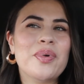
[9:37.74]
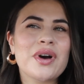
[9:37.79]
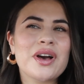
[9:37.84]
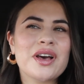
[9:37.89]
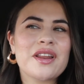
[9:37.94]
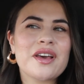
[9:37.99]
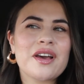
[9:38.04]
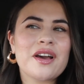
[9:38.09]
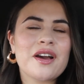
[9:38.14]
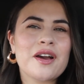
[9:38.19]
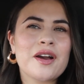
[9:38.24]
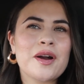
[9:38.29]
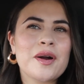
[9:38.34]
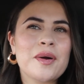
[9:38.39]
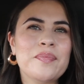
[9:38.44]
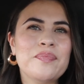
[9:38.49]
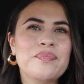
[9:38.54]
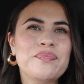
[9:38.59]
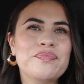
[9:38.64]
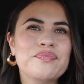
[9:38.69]
but
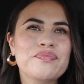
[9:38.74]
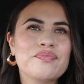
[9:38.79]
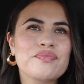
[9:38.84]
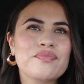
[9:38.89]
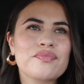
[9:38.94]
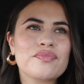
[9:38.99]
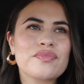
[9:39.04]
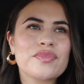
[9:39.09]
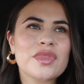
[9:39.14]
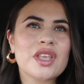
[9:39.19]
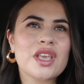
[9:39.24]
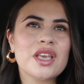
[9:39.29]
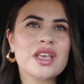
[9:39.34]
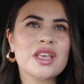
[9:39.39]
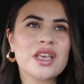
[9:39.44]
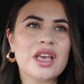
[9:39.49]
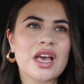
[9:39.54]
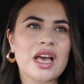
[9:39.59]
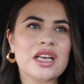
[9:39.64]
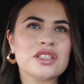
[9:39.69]
um
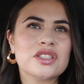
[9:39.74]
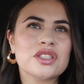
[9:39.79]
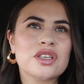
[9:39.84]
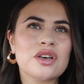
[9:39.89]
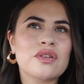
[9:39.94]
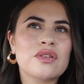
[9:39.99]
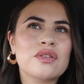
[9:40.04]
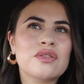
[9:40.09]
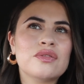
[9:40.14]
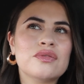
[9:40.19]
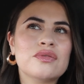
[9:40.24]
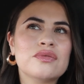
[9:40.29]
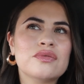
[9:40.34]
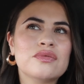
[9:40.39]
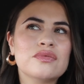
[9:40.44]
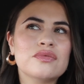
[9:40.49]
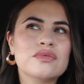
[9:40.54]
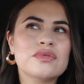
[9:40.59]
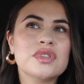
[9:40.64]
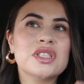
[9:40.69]
yeah
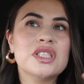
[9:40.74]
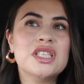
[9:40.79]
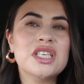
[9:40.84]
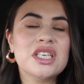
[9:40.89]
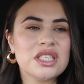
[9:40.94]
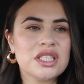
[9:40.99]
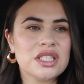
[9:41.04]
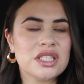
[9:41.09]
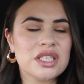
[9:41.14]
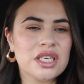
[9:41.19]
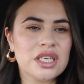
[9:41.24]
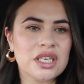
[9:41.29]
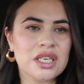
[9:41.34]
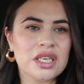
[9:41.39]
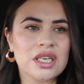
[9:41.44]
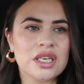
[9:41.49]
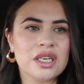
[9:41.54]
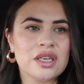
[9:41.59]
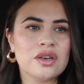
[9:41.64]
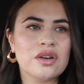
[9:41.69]
so this
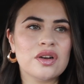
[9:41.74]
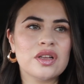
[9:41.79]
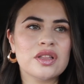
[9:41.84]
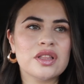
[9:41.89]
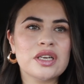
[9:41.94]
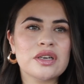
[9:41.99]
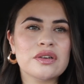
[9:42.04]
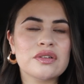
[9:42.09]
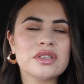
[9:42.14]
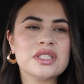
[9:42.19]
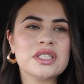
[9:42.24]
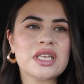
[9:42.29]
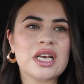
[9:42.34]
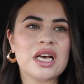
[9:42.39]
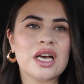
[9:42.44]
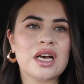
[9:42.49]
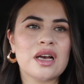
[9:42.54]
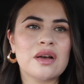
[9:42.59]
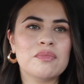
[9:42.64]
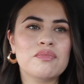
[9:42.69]
year there was
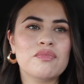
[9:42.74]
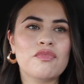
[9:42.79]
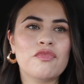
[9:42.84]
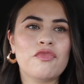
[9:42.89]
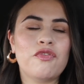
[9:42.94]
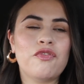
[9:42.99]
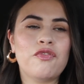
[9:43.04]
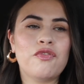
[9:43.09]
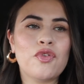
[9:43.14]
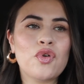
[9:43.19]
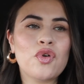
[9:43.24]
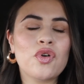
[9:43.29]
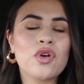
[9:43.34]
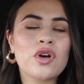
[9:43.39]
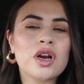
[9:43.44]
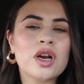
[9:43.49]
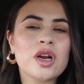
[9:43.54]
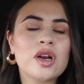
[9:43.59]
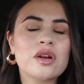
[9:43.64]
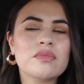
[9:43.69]
um,
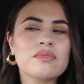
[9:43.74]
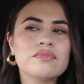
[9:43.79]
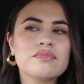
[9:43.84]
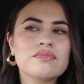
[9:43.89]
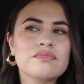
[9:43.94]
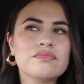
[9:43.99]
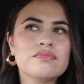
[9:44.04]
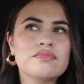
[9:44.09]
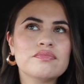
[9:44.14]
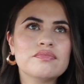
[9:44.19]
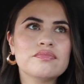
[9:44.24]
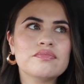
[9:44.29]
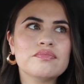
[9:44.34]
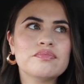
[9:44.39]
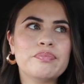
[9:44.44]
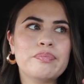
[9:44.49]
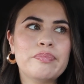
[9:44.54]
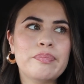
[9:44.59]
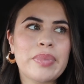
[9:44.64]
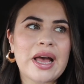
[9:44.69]
four
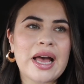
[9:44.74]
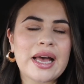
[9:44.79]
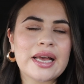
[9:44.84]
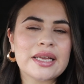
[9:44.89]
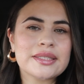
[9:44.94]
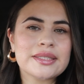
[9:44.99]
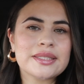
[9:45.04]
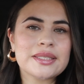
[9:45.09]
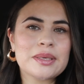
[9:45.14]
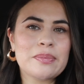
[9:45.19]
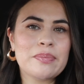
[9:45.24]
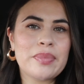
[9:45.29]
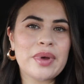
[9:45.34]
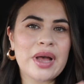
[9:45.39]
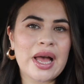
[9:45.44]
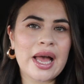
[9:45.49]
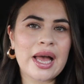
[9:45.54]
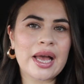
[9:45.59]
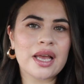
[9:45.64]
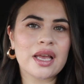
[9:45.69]

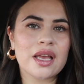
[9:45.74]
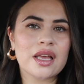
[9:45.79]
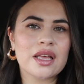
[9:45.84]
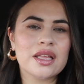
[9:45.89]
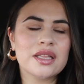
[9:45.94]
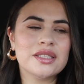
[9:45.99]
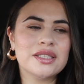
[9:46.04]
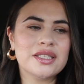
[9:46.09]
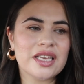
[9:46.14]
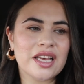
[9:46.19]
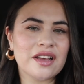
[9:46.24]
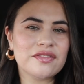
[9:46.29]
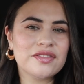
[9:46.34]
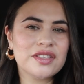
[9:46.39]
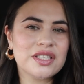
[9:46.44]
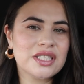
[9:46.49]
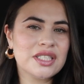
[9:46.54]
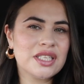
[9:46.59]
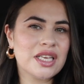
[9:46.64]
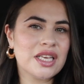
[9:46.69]
back-to-back -back
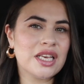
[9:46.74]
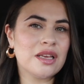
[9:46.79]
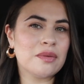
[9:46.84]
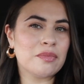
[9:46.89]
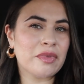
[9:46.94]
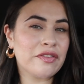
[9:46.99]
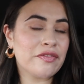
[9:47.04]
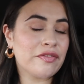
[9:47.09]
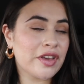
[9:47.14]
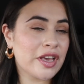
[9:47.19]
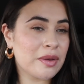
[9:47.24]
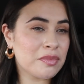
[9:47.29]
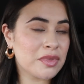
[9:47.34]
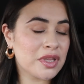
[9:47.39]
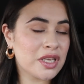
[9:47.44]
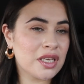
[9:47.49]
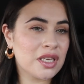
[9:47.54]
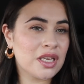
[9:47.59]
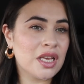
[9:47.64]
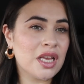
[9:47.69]
deaths in my
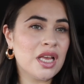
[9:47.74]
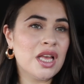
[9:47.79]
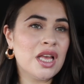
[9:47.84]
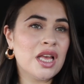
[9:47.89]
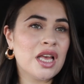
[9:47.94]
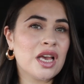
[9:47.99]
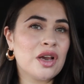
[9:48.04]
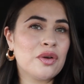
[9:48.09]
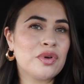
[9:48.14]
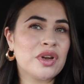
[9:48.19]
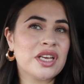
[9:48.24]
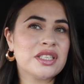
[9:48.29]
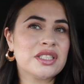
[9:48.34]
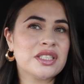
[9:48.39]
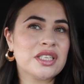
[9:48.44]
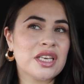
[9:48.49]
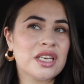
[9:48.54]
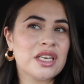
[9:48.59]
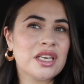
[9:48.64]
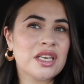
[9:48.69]
family and when i
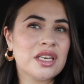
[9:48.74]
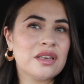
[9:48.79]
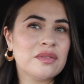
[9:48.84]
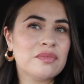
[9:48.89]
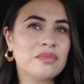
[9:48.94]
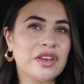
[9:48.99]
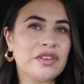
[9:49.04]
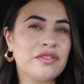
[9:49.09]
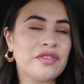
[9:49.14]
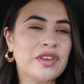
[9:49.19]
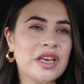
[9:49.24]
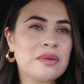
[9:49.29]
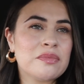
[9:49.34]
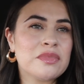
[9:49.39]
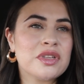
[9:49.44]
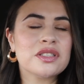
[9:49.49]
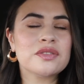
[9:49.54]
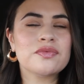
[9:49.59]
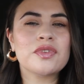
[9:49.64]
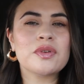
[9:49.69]
say my
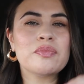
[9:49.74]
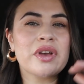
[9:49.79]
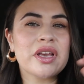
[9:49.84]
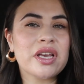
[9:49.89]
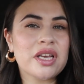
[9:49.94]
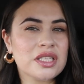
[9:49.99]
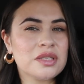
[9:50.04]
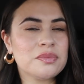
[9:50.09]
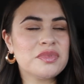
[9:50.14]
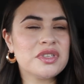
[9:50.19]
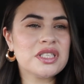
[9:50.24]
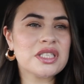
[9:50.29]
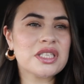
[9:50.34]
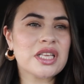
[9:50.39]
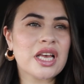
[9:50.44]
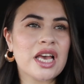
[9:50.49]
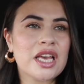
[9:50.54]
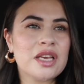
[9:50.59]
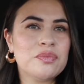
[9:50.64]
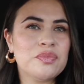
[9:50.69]
family it's from my husband's
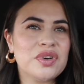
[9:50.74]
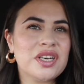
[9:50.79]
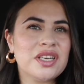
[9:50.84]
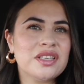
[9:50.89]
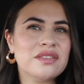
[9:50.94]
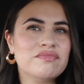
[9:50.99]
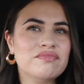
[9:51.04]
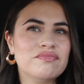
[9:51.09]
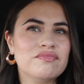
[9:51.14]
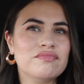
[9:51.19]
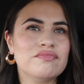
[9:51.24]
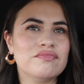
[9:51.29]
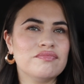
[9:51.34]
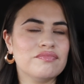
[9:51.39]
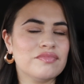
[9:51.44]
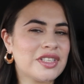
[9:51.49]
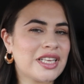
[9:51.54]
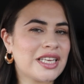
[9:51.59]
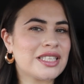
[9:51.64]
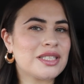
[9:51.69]
side but
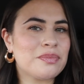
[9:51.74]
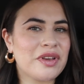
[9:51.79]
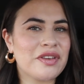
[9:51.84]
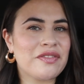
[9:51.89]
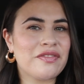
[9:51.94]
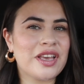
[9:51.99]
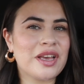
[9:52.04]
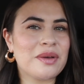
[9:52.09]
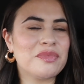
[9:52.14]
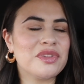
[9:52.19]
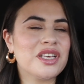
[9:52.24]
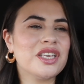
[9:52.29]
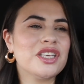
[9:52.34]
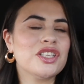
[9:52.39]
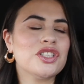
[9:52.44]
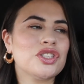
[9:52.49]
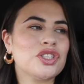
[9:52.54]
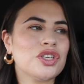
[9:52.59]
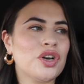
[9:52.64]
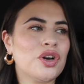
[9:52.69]
that's my
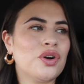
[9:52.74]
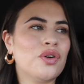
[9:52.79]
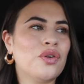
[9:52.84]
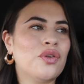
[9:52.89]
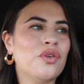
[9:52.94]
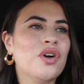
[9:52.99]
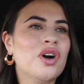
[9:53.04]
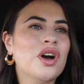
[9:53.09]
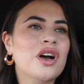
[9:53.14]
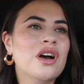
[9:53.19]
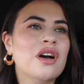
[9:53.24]
family so